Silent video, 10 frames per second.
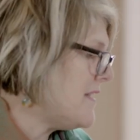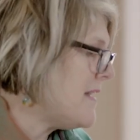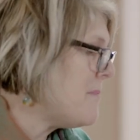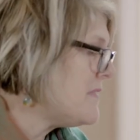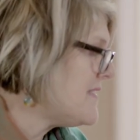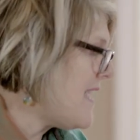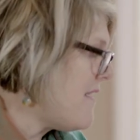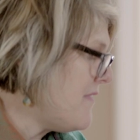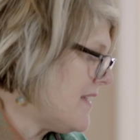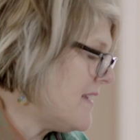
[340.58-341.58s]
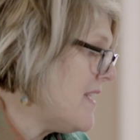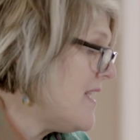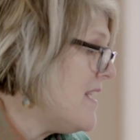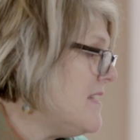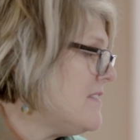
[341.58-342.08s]
you. Number 7,
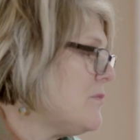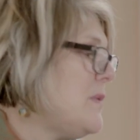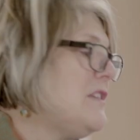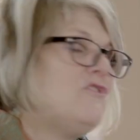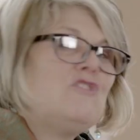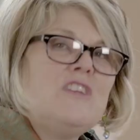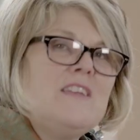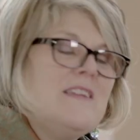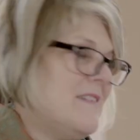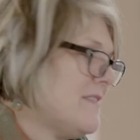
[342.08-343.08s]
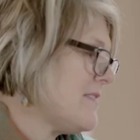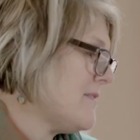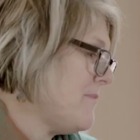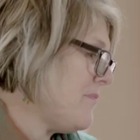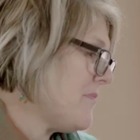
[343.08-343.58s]
Swiss
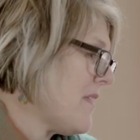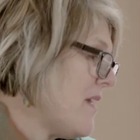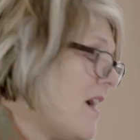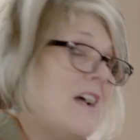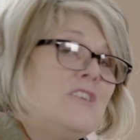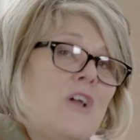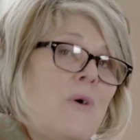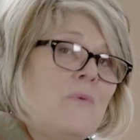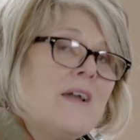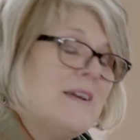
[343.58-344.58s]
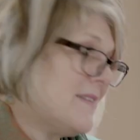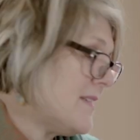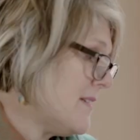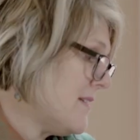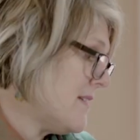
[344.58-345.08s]
cheese, a
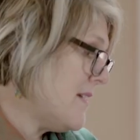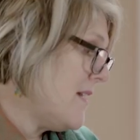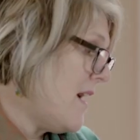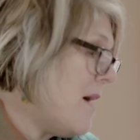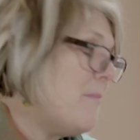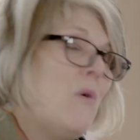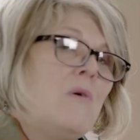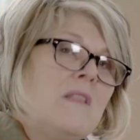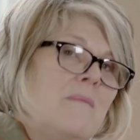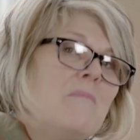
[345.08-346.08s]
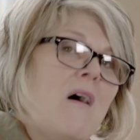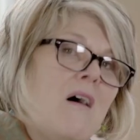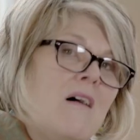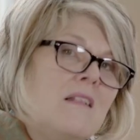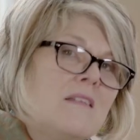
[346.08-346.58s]
donut, a bowling
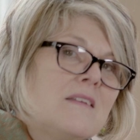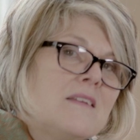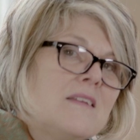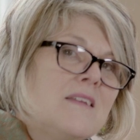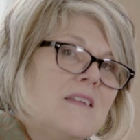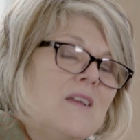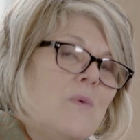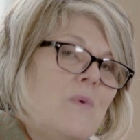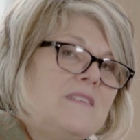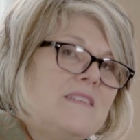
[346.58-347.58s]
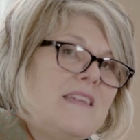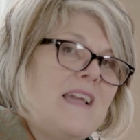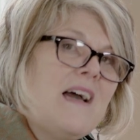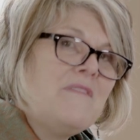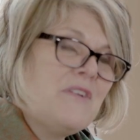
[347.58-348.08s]
ball. What do they
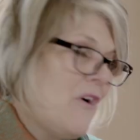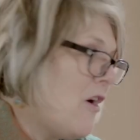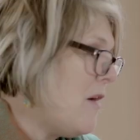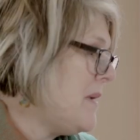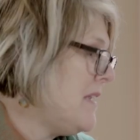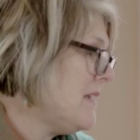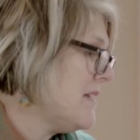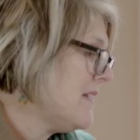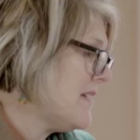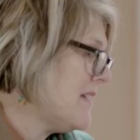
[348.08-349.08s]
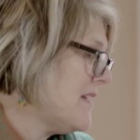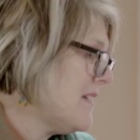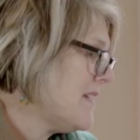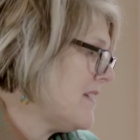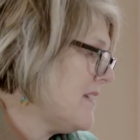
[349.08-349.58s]
have in common?
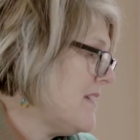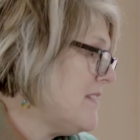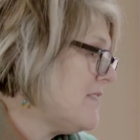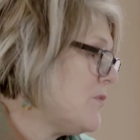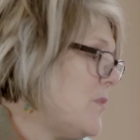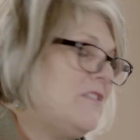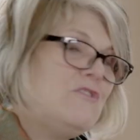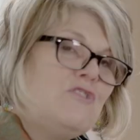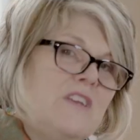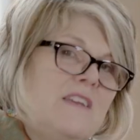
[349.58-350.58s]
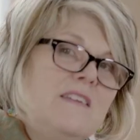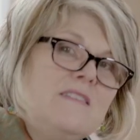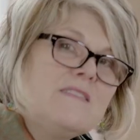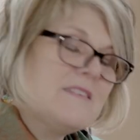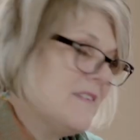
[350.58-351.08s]
Swiss
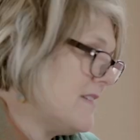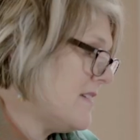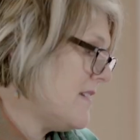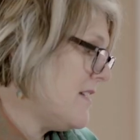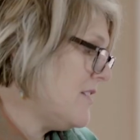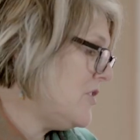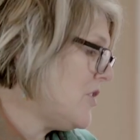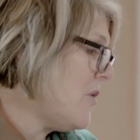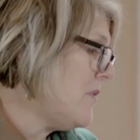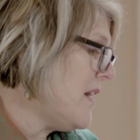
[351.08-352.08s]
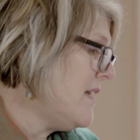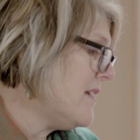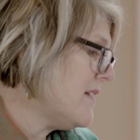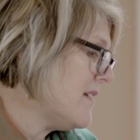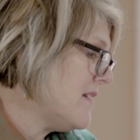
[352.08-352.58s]
cheese, donut,
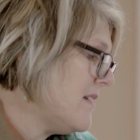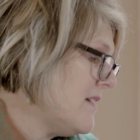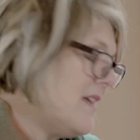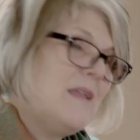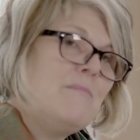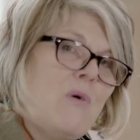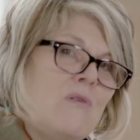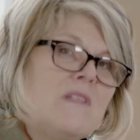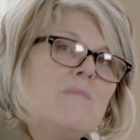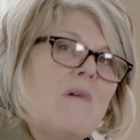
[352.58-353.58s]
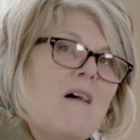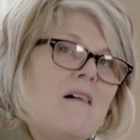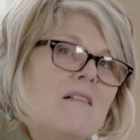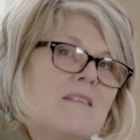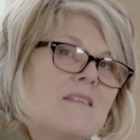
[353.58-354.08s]
and bowling
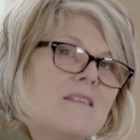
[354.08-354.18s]
ball.